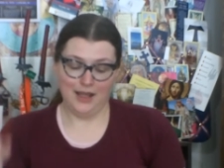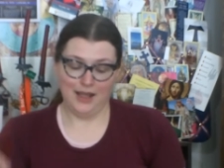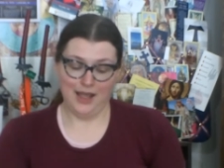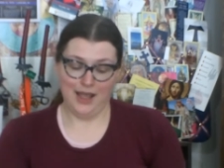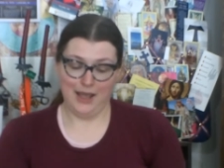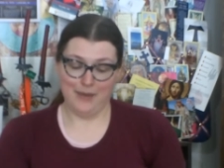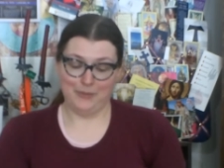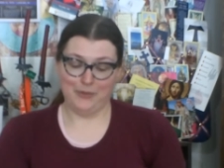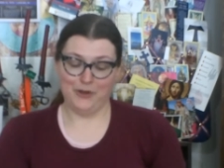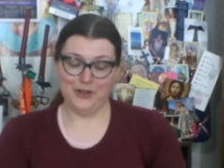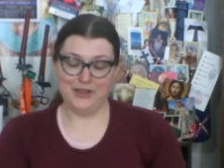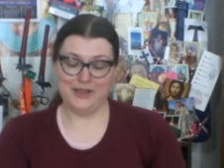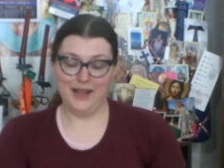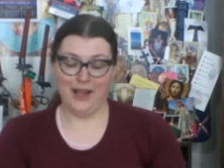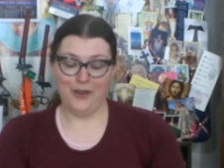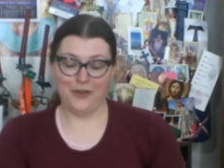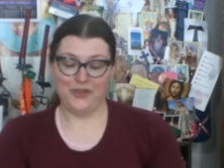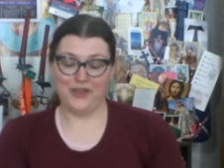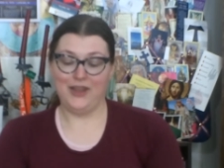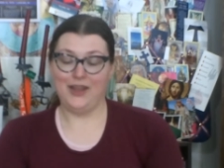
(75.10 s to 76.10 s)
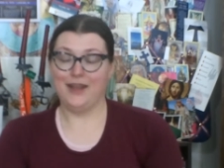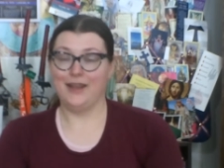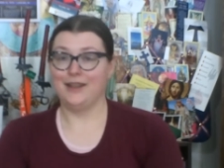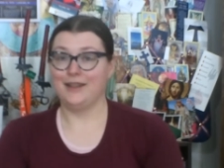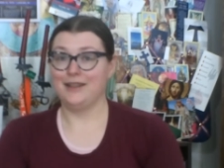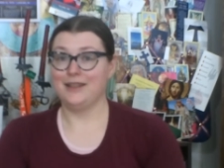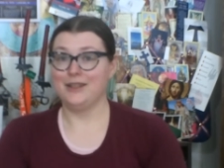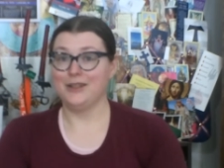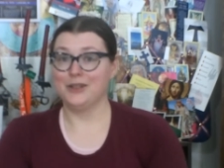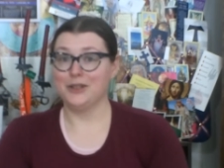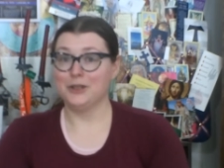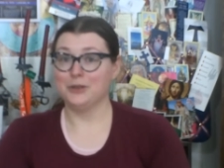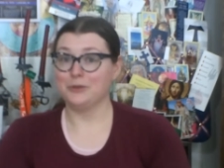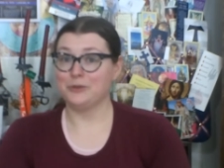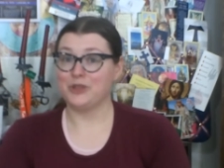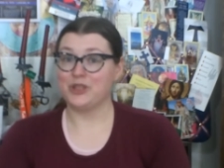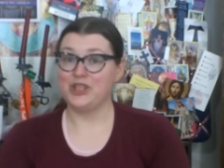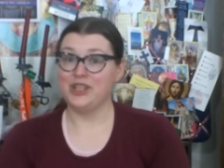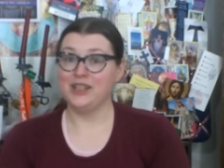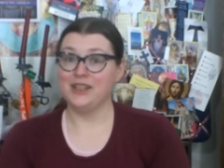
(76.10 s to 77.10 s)
It points out that,
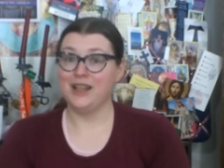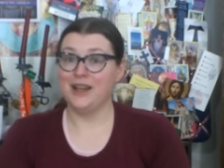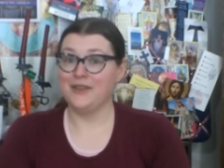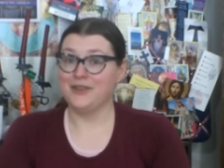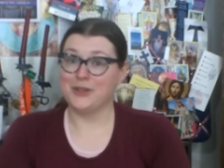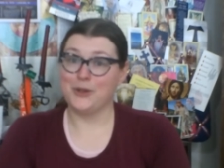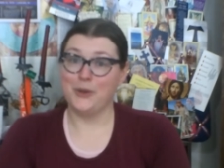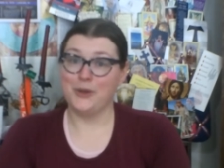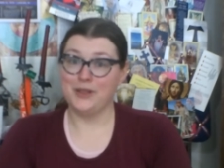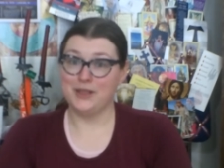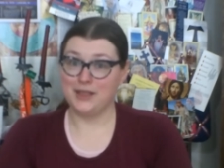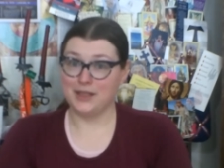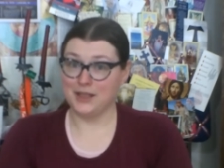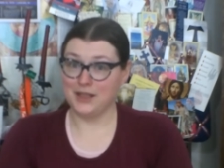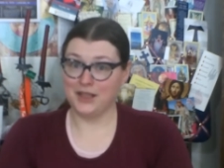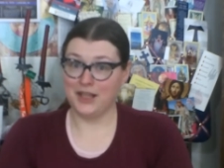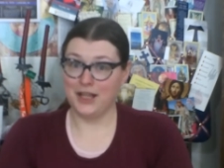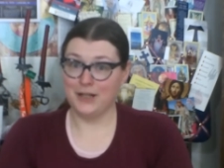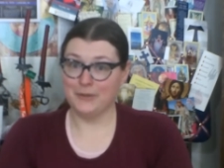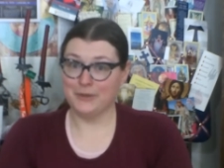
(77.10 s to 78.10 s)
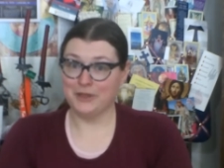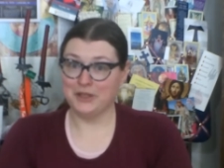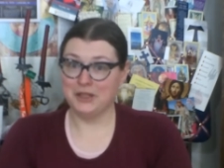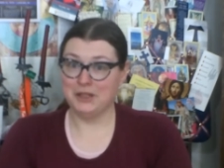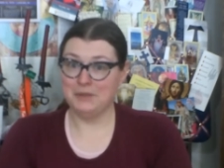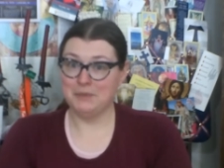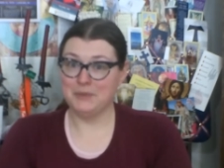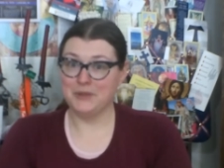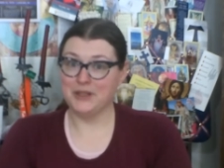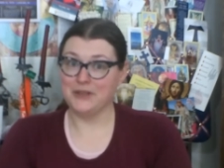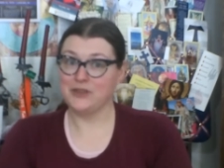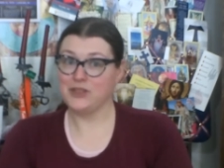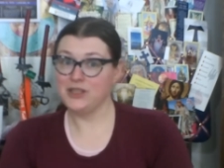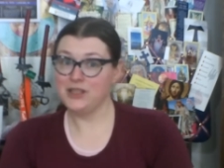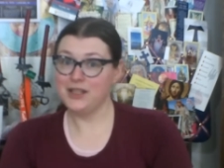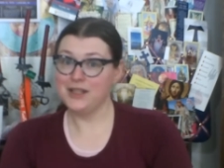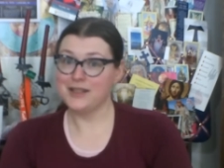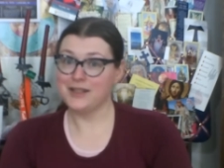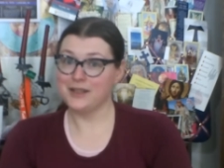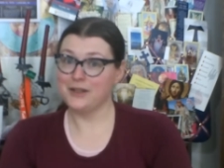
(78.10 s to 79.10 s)
she loves going to the library, but if she
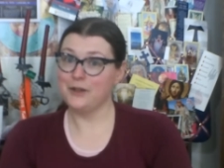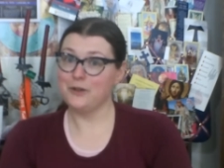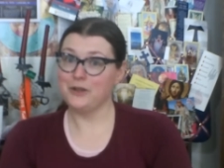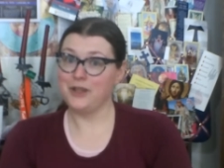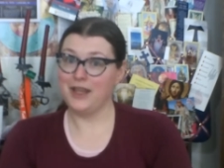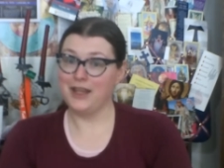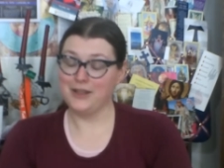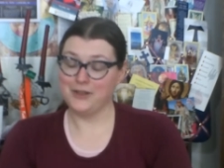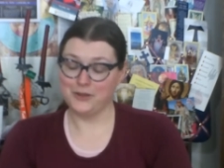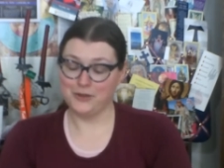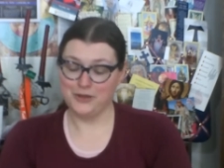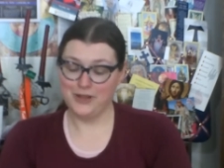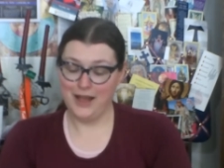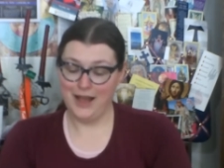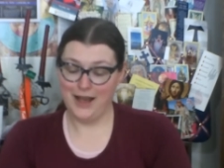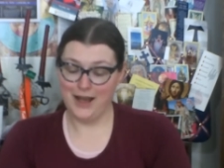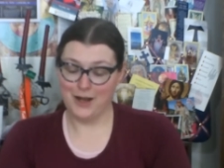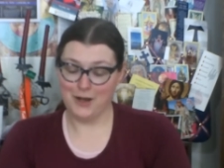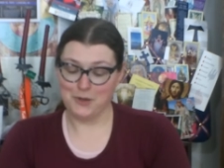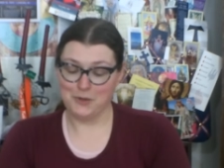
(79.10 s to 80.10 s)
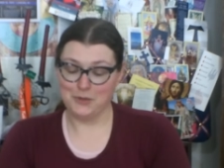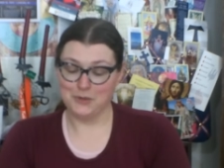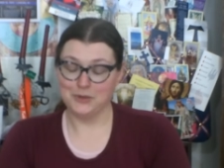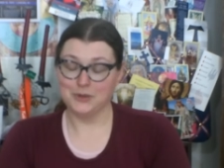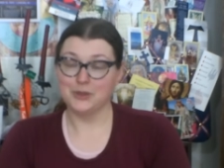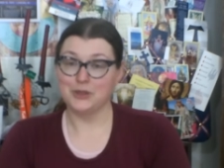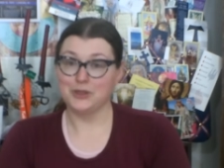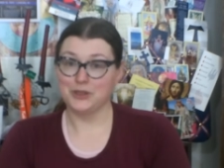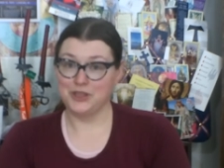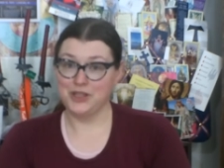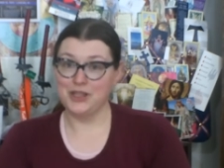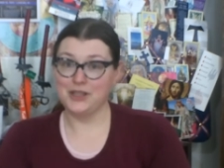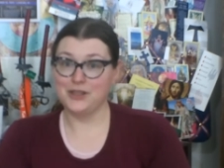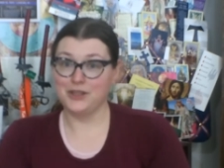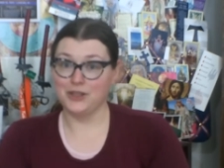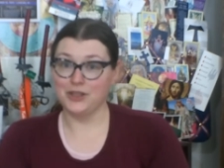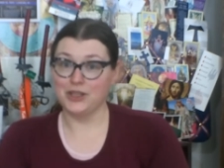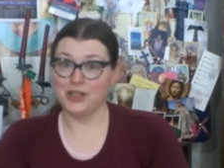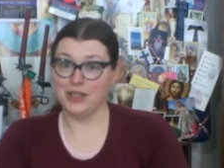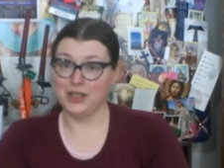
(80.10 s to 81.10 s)
needs to know the answer now, she's
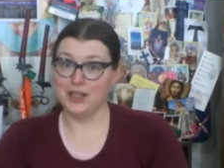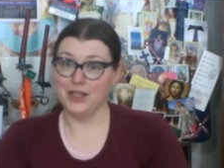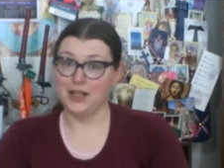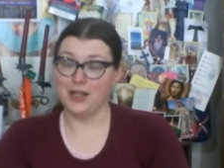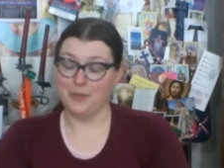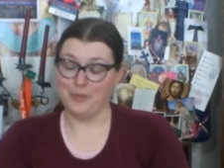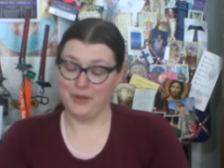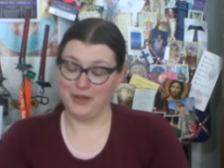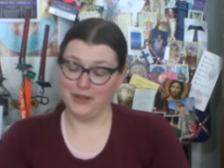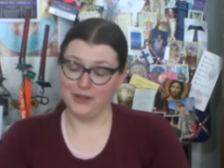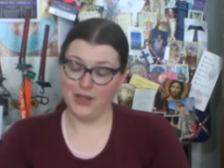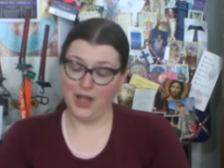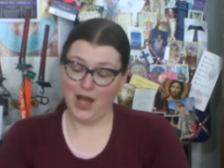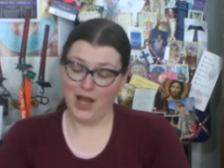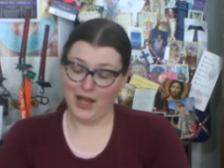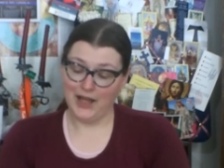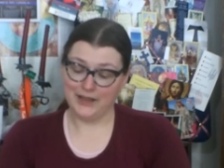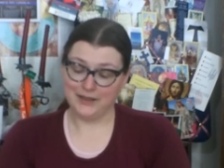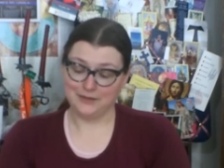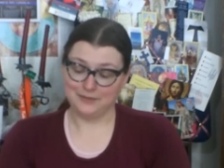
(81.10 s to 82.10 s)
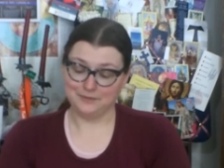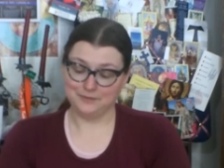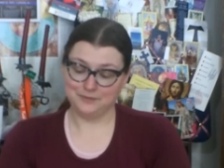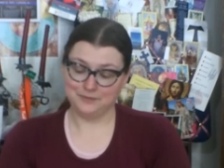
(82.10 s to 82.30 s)
looking it up online.